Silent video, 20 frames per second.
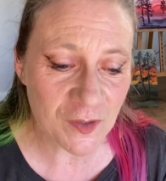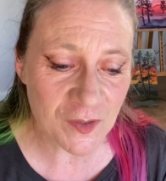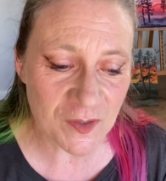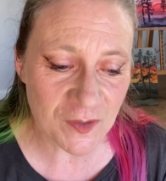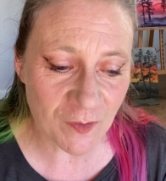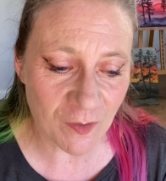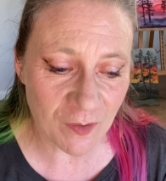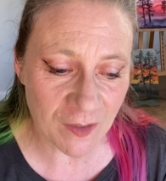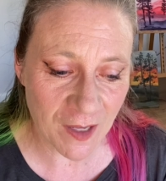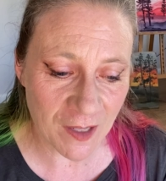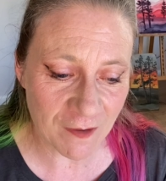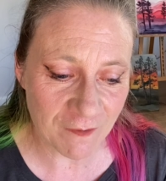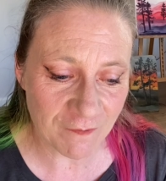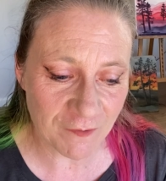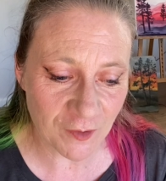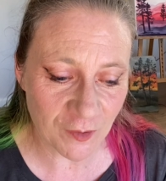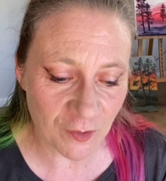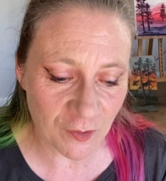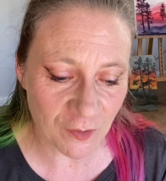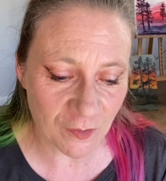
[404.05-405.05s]
So a lot of
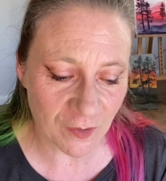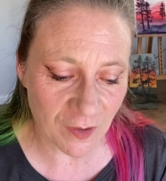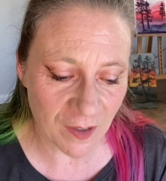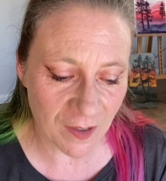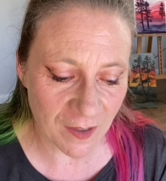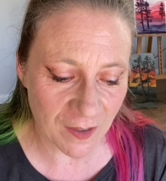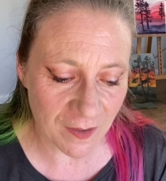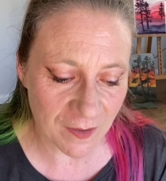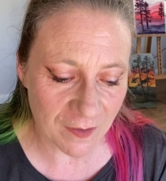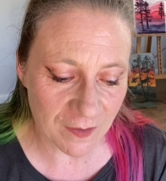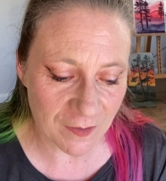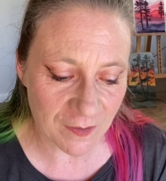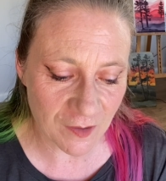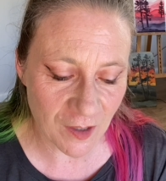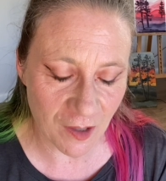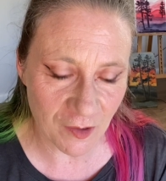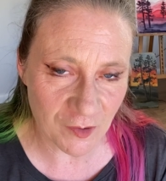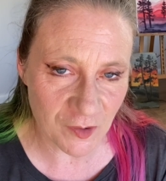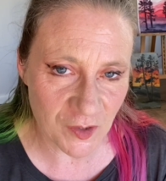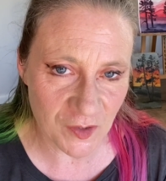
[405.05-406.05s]
your
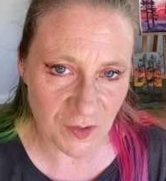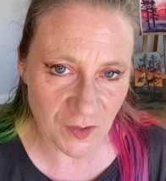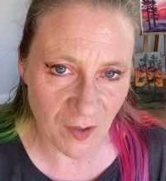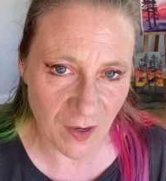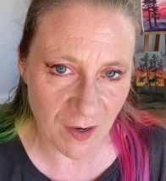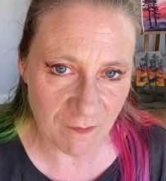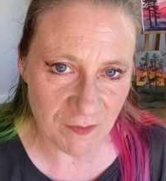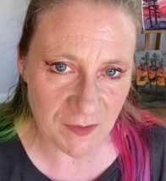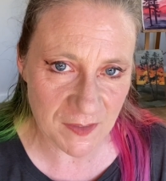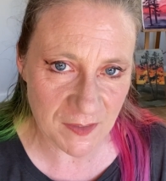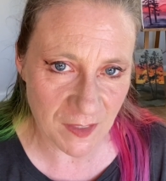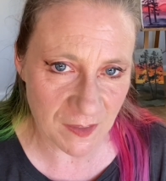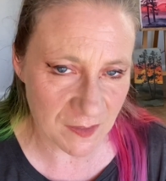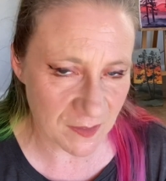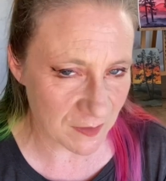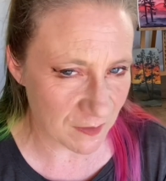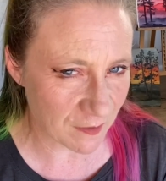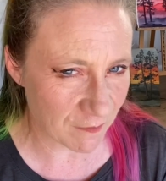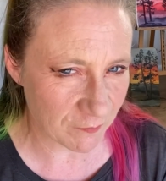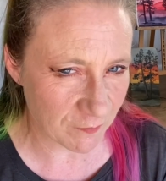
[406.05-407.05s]
colleges will have this kind of
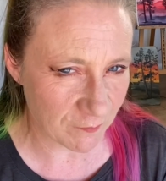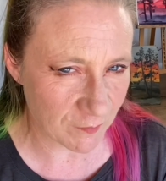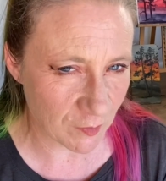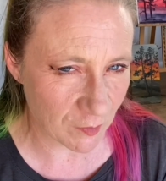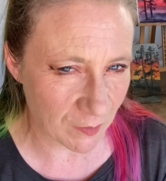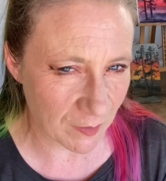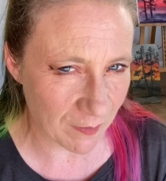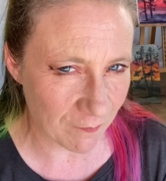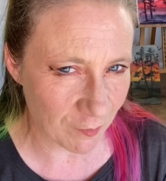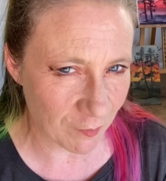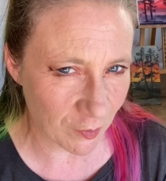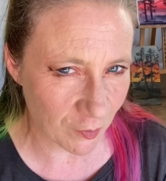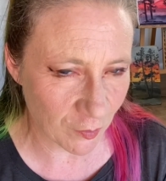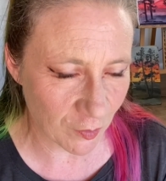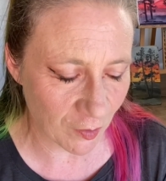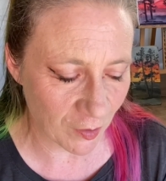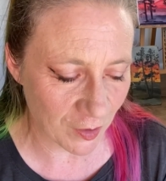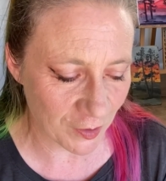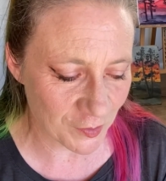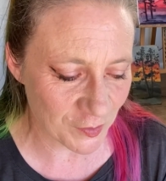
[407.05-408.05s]
stuff if you don't have a
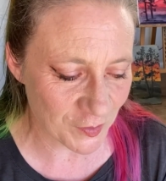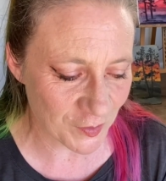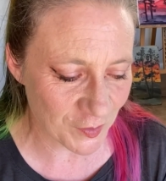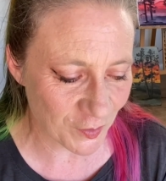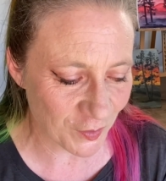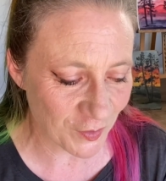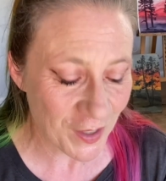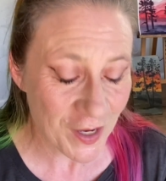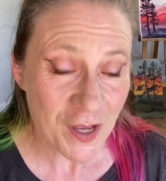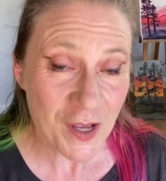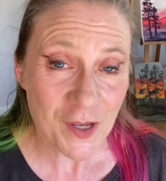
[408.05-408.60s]
local art store.